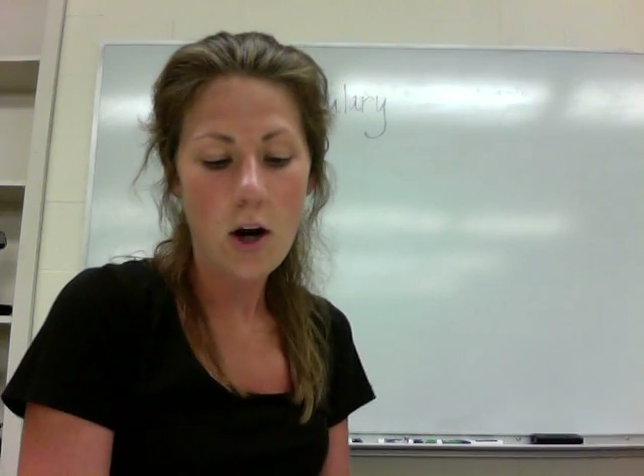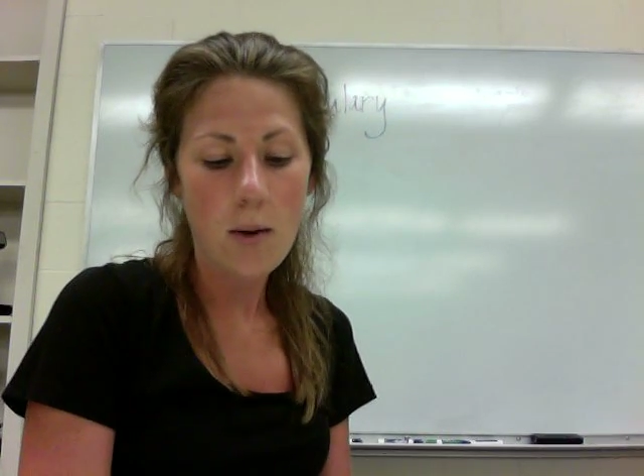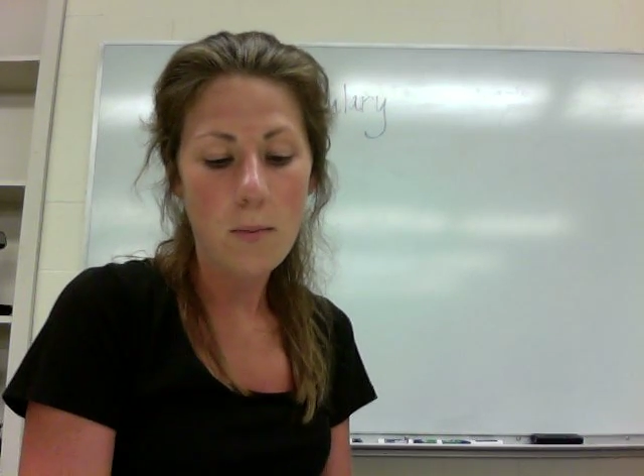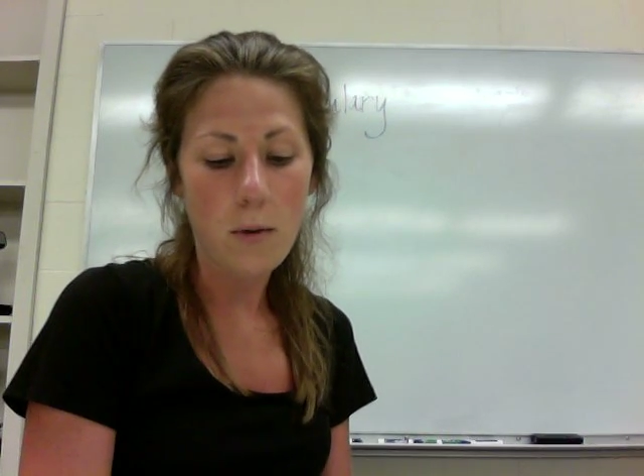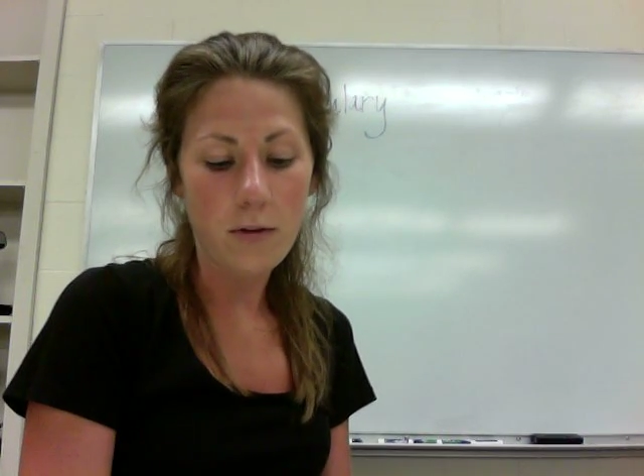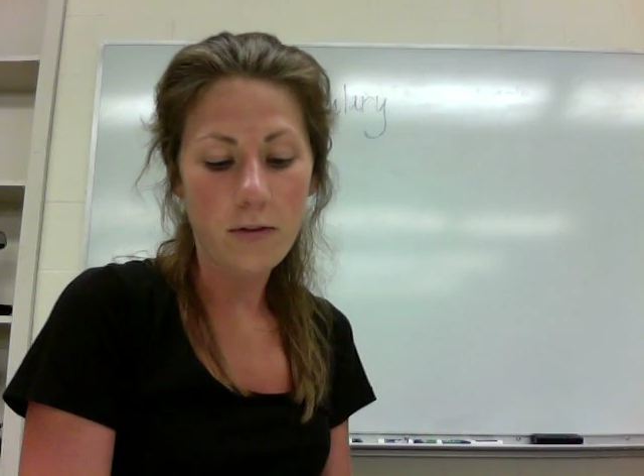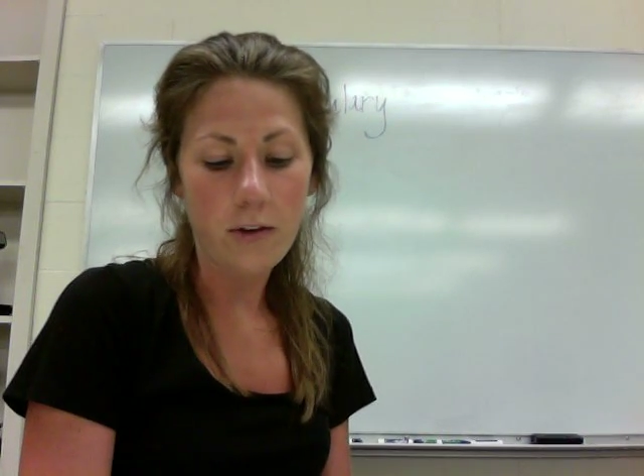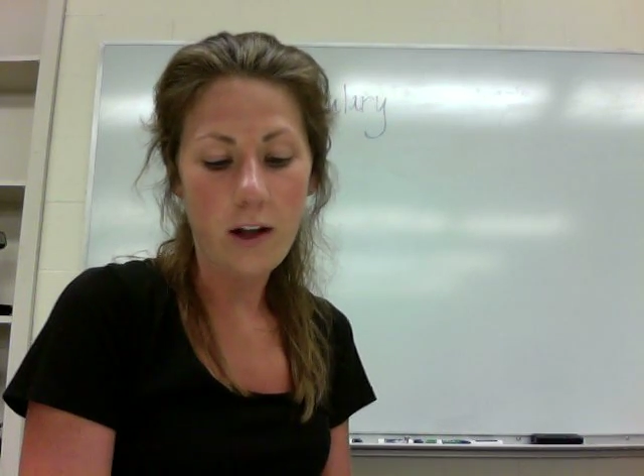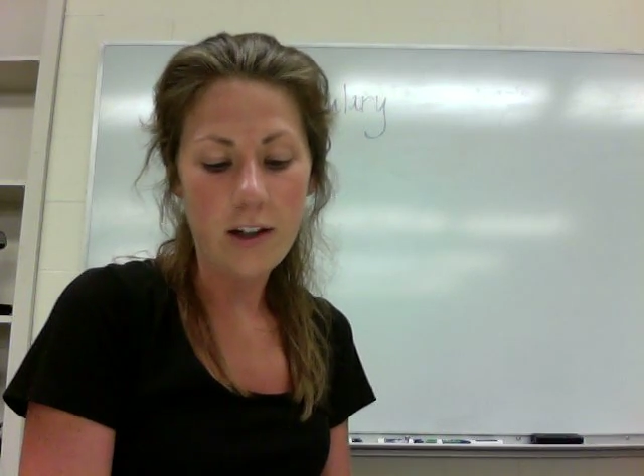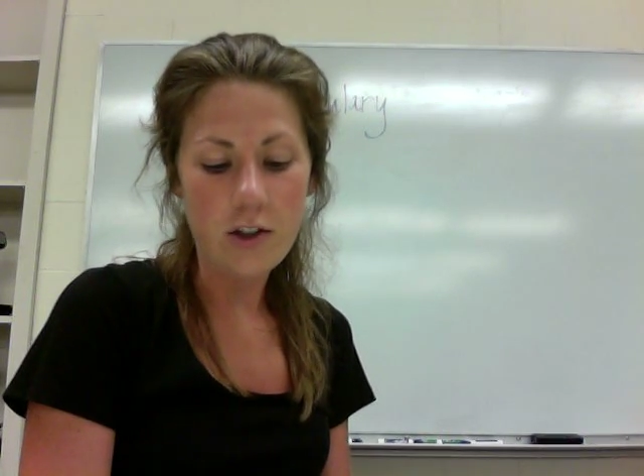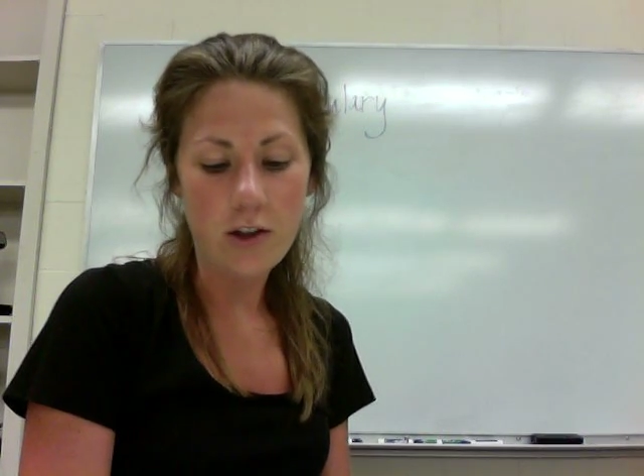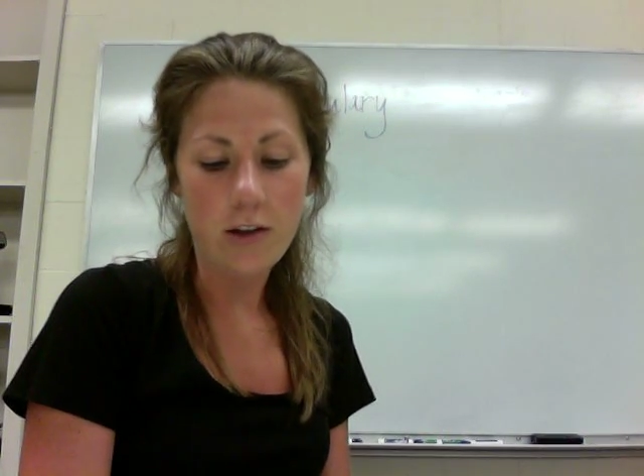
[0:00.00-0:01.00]

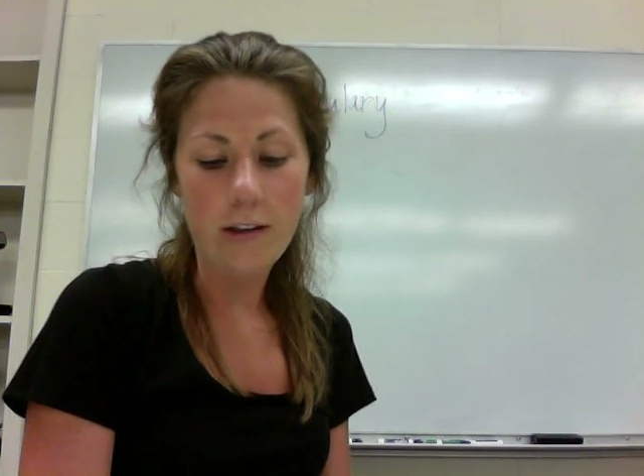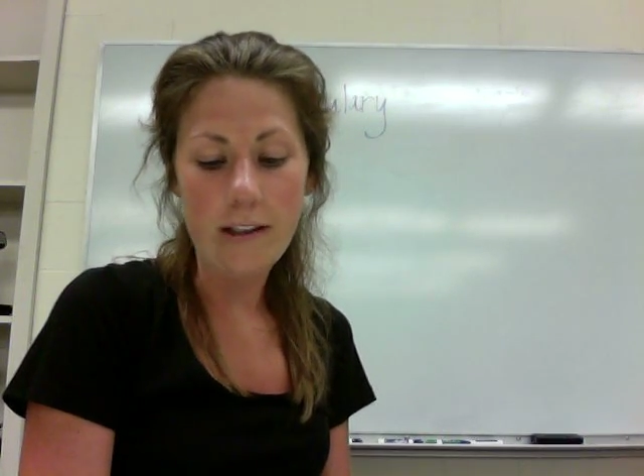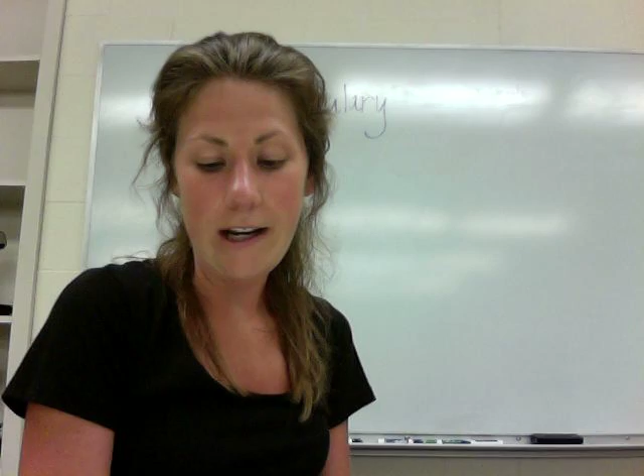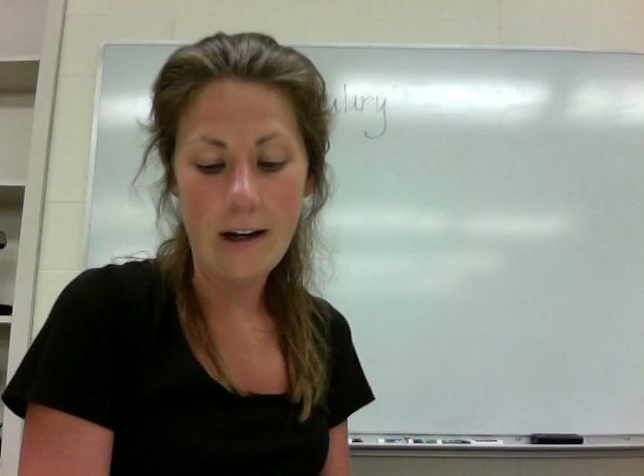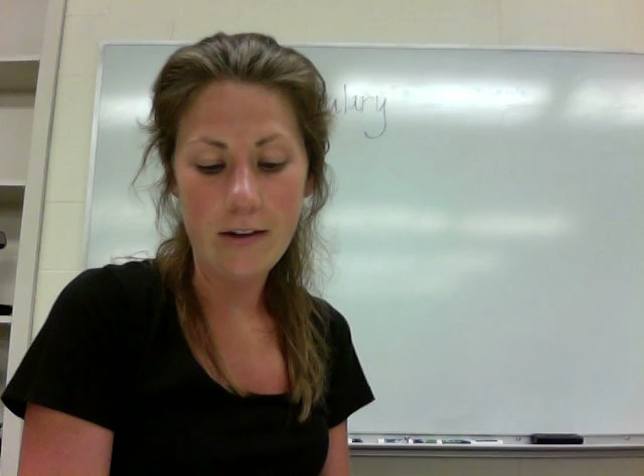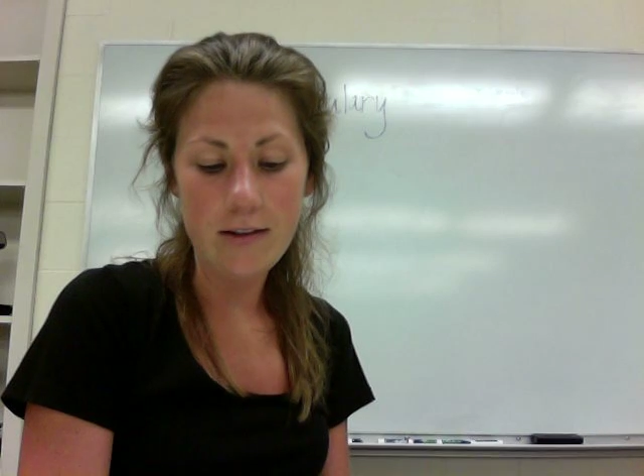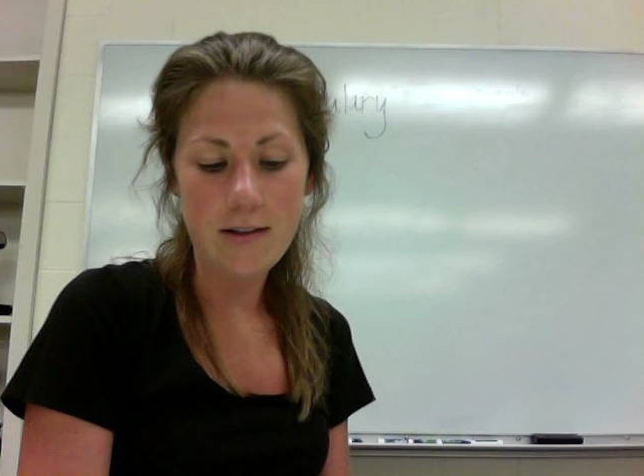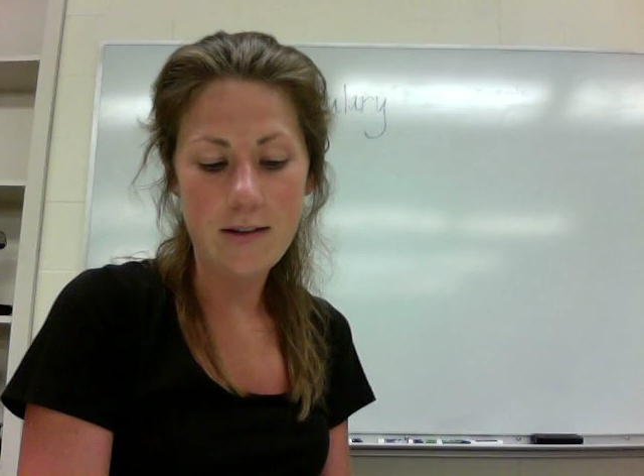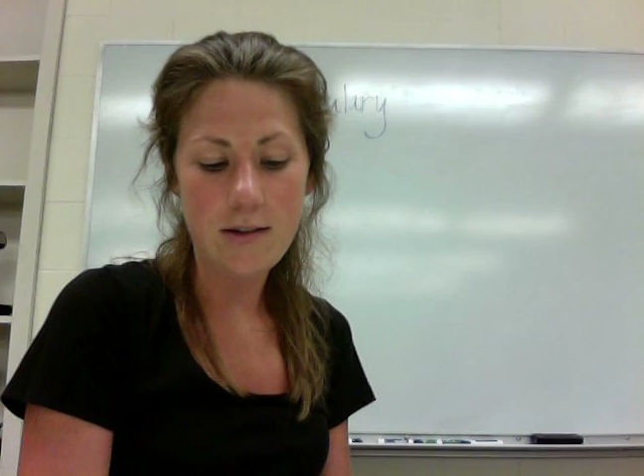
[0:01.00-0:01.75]
morphological analysis